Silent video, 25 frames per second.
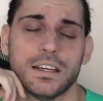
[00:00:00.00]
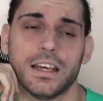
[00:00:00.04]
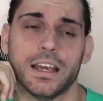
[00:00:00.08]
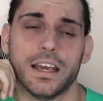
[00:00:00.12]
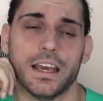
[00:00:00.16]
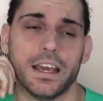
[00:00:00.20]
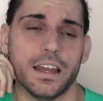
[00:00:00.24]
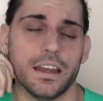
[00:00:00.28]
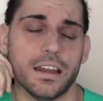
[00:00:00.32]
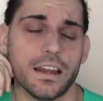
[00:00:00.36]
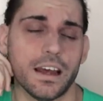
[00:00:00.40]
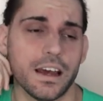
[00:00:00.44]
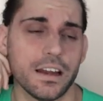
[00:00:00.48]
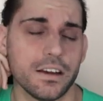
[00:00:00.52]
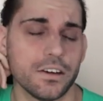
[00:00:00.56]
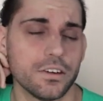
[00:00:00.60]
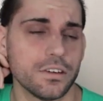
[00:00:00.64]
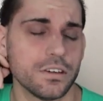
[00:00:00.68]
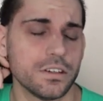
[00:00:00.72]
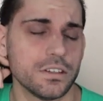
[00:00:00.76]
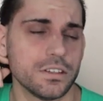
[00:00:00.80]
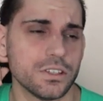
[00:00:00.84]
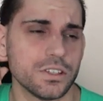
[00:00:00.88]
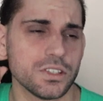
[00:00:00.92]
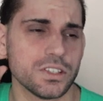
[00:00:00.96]
And I
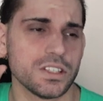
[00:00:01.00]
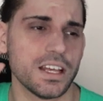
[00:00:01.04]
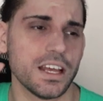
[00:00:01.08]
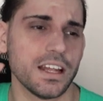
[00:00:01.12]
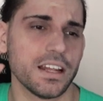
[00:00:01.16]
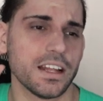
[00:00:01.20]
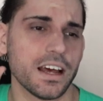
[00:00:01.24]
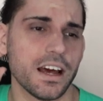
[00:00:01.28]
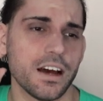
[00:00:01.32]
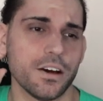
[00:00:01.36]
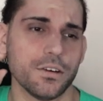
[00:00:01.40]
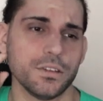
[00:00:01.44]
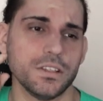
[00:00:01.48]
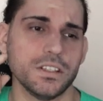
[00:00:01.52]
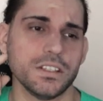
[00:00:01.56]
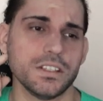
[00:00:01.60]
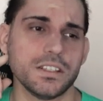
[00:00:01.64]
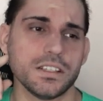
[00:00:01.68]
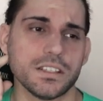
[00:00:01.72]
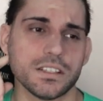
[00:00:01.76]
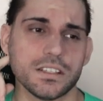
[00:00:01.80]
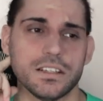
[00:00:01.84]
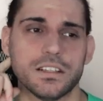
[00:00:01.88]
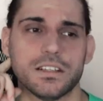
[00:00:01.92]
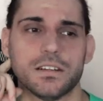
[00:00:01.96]
don't understand how this
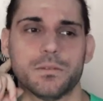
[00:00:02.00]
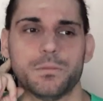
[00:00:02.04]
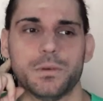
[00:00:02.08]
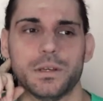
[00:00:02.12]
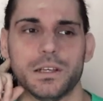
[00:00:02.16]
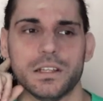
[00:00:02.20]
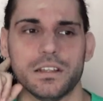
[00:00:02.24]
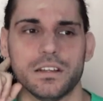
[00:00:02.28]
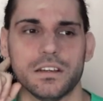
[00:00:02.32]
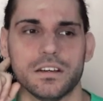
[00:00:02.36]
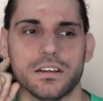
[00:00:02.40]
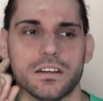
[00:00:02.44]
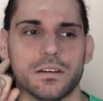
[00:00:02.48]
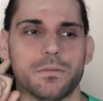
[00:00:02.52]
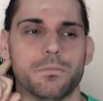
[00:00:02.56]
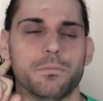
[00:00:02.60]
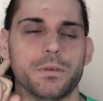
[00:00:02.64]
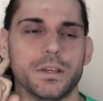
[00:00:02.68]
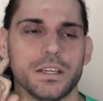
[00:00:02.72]
is gonna be the